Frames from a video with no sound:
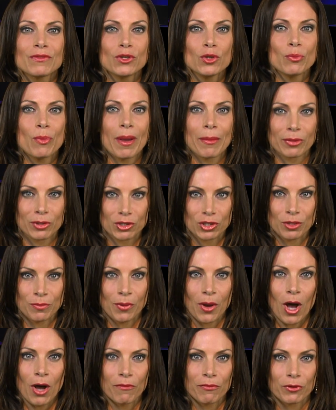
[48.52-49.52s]
new
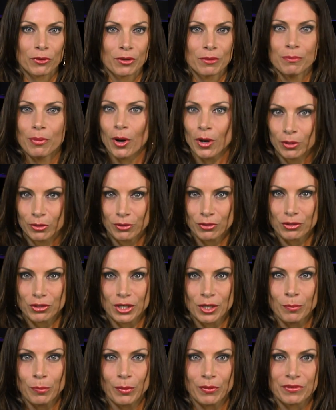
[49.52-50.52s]
membership offer in
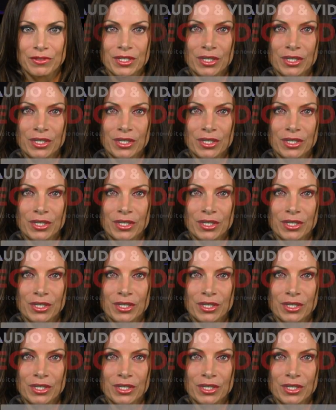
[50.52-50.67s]
partnership with